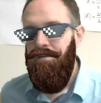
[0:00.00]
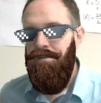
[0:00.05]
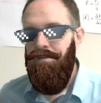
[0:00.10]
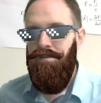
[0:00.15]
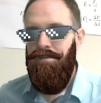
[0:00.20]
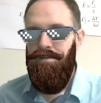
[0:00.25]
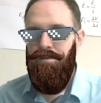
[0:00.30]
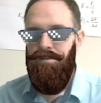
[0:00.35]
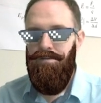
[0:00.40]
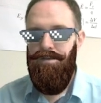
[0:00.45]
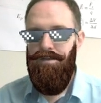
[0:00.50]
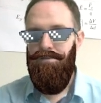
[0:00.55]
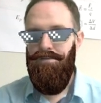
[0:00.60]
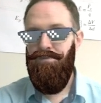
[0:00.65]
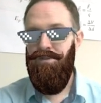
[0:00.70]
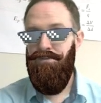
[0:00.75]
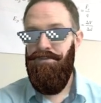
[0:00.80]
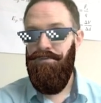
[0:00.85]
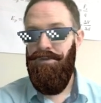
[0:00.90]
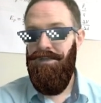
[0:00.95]
All right.
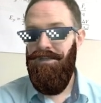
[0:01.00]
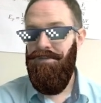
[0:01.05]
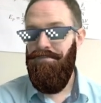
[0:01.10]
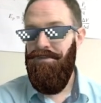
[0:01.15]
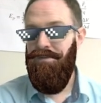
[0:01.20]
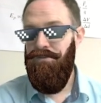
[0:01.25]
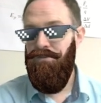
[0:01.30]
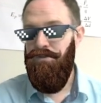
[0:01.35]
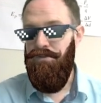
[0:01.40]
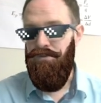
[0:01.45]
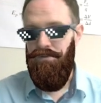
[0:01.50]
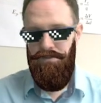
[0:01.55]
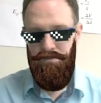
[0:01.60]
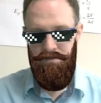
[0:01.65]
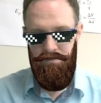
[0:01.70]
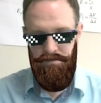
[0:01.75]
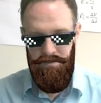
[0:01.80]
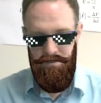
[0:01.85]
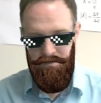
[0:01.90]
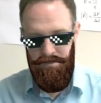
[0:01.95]
This will end up being joules, so
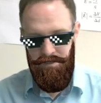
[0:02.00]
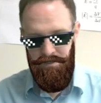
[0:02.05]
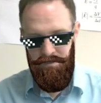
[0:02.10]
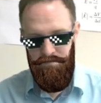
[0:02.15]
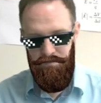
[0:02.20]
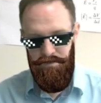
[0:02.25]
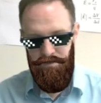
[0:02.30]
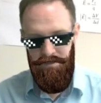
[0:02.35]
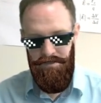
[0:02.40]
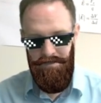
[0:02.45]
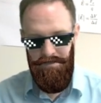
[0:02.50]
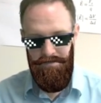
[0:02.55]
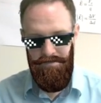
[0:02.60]
this is actually pretty nice.